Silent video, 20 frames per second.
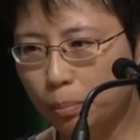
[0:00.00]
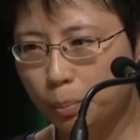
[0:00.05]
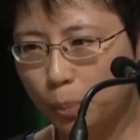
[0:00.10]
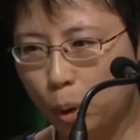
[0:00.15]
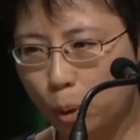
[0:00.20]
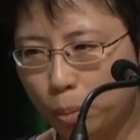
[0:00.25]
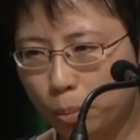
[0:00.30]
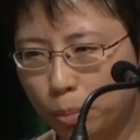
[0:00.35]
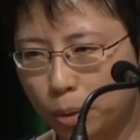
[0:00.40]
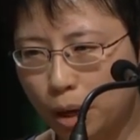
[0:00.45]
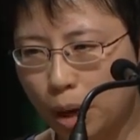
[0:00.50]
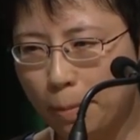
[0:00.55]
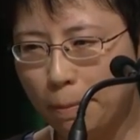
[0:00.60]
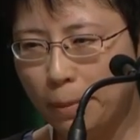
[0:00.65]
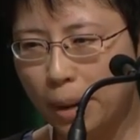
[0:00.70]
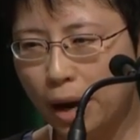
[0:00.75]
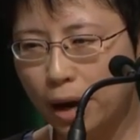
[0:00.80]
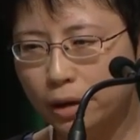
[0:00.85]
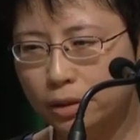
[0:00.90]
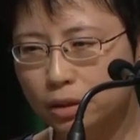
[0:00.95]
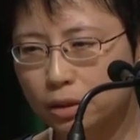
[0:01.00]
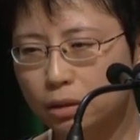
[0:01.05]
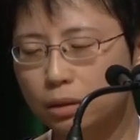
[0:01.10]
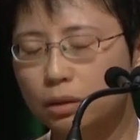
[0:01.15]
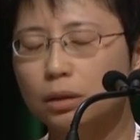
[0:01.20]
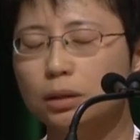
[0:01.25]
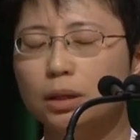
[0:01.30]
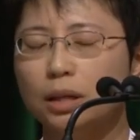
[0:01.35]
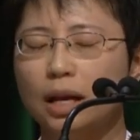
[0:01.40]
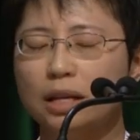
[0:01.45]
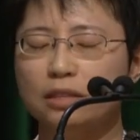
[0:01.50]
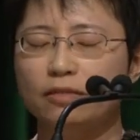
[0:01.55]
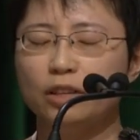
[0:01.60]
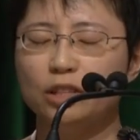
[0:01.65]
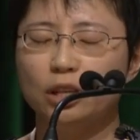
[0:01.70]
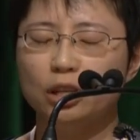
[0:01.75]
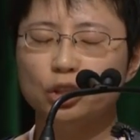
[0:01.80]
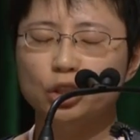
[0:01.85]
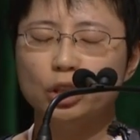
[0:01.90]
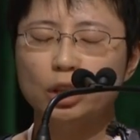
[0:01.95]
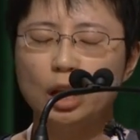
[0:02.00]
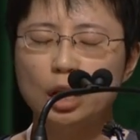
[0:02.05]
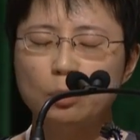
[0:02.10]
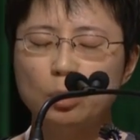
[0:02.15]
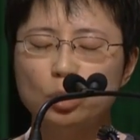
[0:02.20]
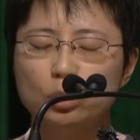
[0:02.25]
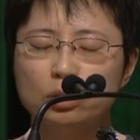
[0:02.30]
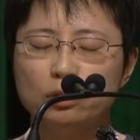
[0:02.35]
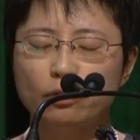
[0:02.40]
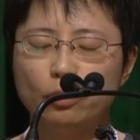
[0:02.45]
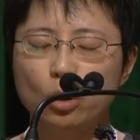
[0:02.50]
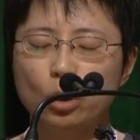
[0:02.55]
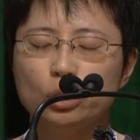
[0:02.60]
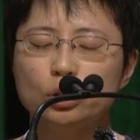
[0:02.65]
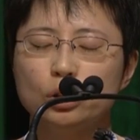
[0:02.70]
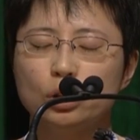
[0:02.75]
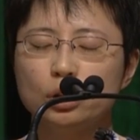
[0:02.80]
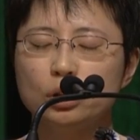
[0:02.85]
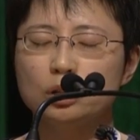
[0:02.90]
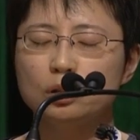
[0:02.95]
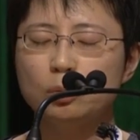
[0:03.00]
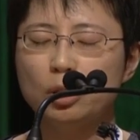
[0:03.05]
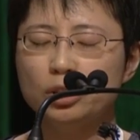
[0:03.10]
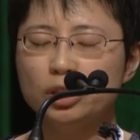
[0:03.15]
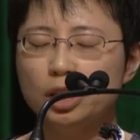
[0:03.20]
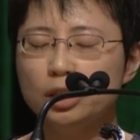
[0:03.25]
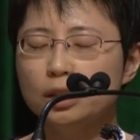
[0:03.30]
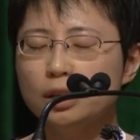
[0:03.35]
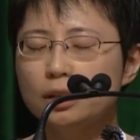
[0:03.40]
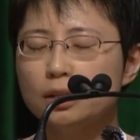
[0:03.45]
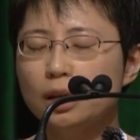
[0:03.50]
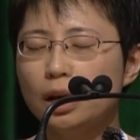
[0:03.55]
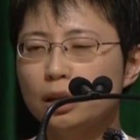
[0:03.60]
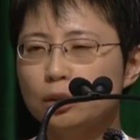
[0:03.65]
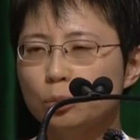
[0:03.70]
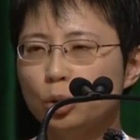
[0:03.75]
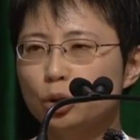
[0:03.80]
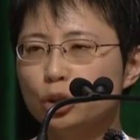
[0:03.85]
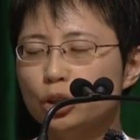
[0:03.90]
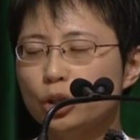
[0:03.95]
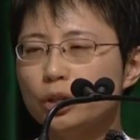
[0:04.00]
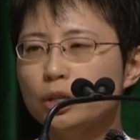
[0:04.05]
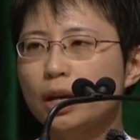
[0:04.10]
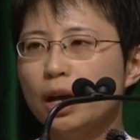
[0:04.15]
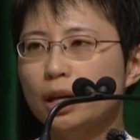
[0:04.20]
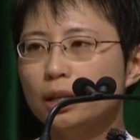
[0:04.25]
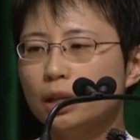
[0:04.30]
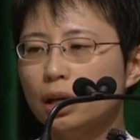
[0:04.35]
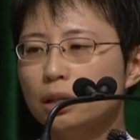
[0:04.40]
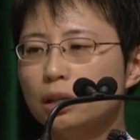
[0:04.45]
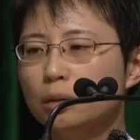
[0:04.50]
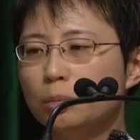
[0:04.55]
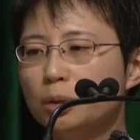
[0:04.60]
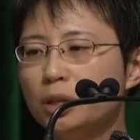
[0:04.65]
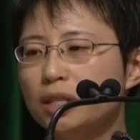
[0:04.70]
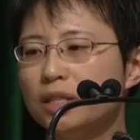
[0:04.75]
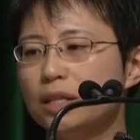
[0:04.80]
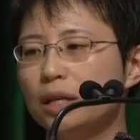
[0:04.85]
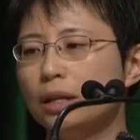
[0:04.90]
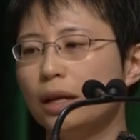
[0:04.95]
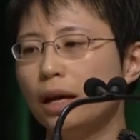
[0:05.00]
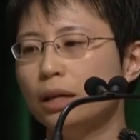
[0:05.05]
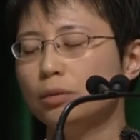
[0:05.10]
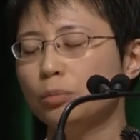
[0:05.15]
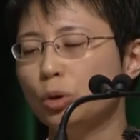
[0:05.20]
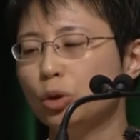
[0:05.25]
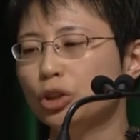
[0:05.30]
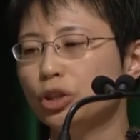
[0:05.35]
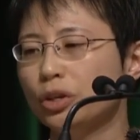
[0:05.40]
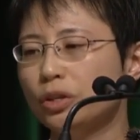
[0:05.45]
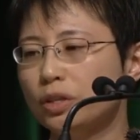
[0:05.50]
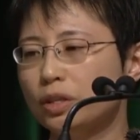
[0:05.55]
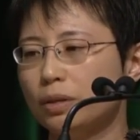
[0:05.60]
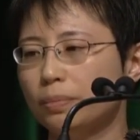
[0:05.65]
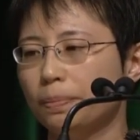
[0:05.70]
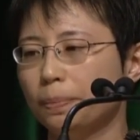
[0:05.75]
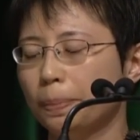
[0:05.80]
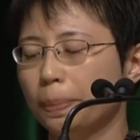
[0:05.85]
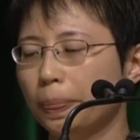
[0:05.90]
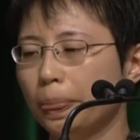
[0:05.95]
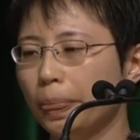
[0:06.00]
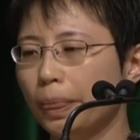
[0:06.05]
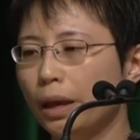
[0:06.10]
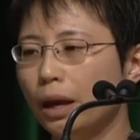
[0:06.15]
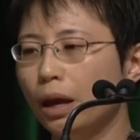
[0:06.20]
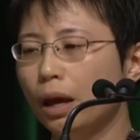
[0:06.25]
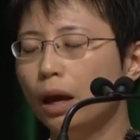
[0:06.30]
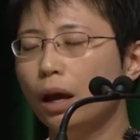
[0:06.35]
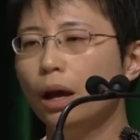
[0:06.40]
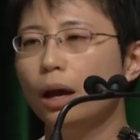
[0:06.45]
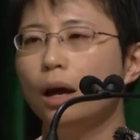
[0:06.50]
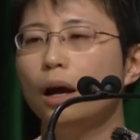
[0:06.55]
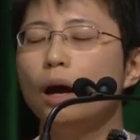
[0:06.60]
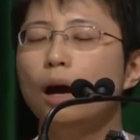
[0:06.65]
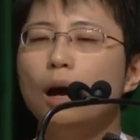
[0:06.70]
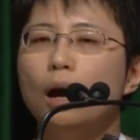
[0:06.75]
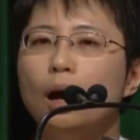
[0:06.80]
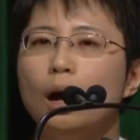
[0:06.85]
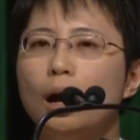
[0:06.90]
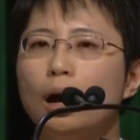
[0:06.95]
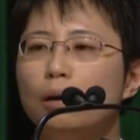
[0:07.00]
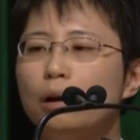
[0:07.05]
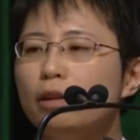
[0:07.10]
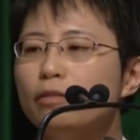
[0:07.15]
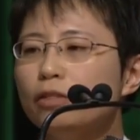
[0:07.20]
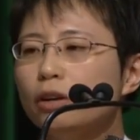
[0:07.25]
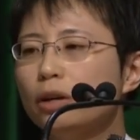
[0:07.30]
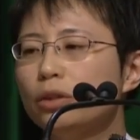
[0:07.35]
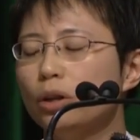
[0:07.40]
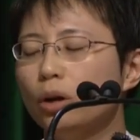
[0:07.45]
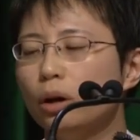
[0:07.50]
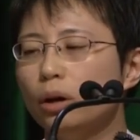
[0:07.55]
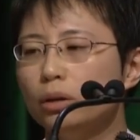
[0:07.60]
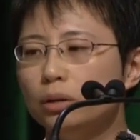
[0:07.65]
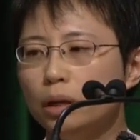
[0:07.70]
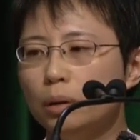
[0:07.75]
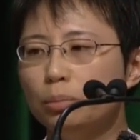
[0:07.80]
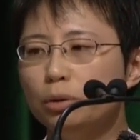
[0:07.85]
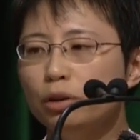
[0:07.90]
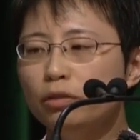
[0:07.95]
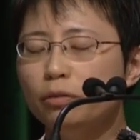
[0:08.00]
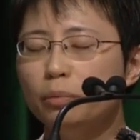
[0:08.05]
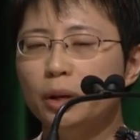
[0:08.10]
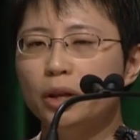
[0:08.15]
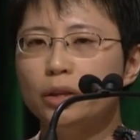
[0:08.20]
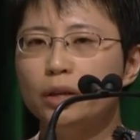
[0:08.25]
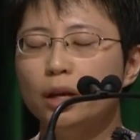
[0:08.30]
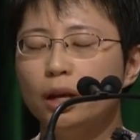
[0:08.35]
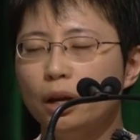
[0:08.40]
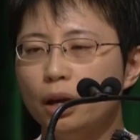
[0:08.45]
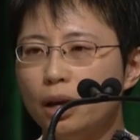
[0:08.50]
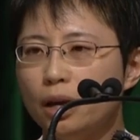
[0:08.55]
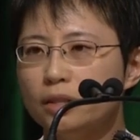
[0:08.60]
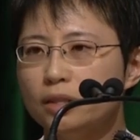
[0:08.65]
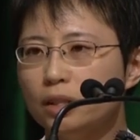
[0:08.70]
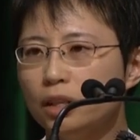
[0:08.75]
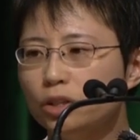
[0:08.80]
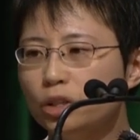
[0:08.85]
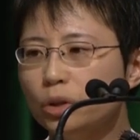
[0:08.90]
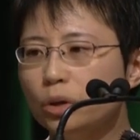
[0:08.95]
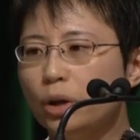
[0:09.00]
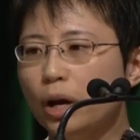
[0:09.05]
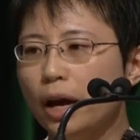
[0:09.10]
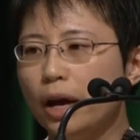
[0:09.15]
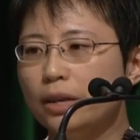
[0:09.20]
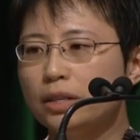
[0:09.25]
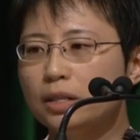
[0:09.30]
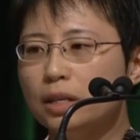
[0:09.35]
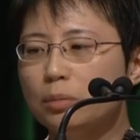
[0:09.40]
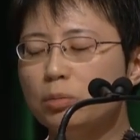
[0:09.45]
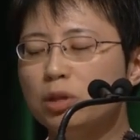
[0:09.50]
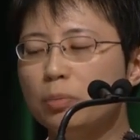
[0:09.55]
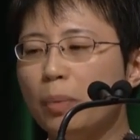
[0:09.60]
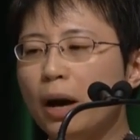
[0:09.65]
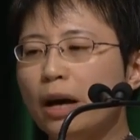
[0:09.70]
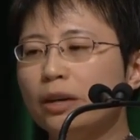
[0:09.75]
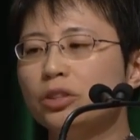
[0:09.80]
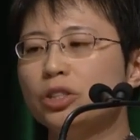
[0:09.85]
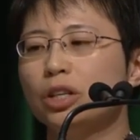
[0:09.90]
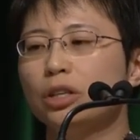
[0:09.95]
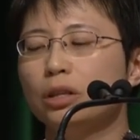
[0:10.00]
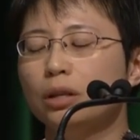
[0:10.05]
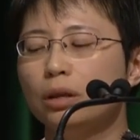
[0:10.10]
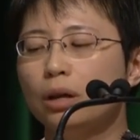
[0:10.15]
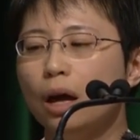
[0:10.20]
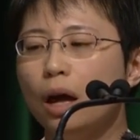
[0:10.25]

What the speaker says: both combined classification labels for the spontaneous head motion and cardiobalistic head motions. However, the improvement is little and seems bounded.